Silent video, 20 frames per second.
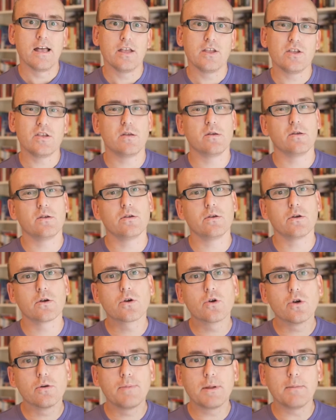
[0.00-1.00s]
you
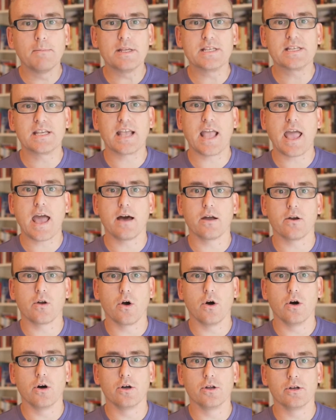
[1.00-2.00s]
could be missing out
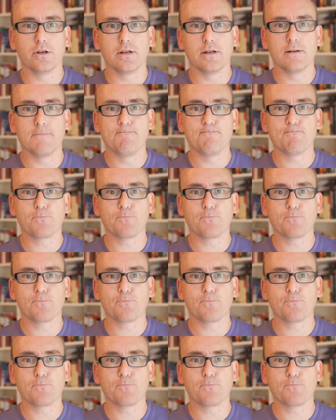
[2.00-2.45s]
on